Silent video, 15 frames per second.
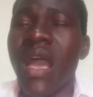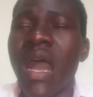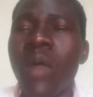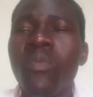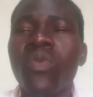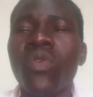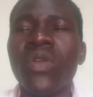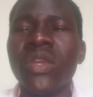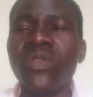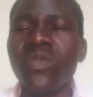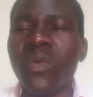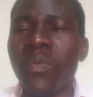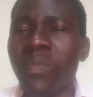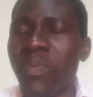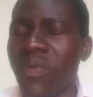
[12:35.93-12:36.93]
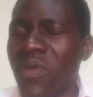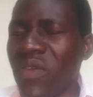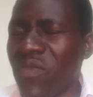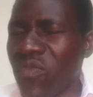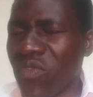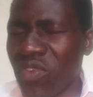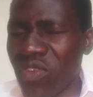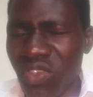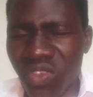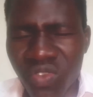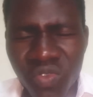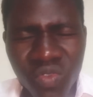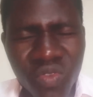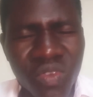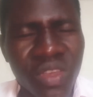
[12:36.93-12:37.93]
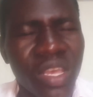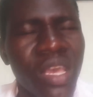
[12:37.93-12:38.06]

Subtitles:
I'm going to pray for you.